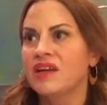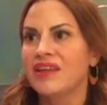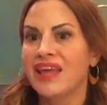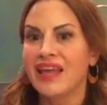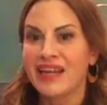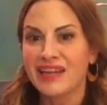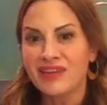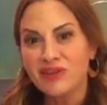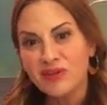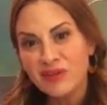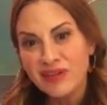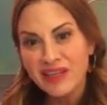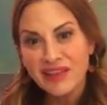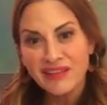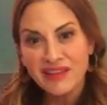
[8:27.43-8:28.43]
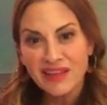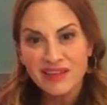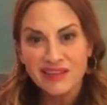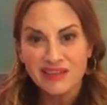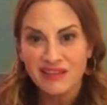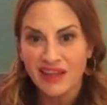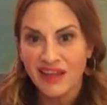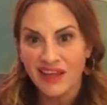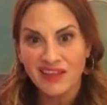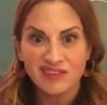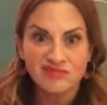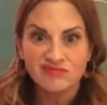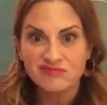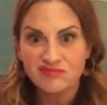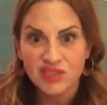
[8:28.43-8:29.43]
can I do anything to
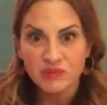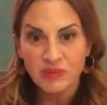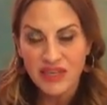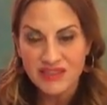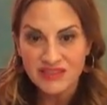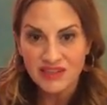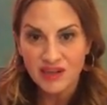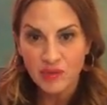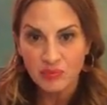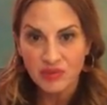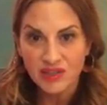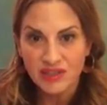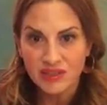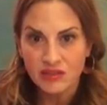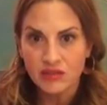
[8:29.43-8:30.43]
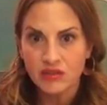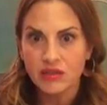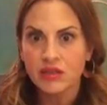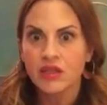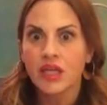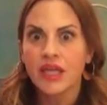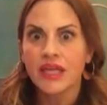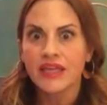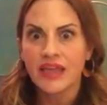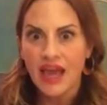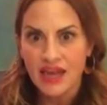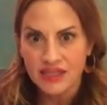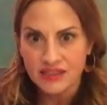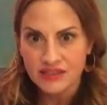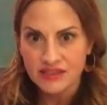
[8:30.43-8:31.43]
spice it up a little?
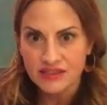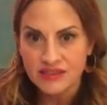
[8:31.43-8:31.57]
Yes.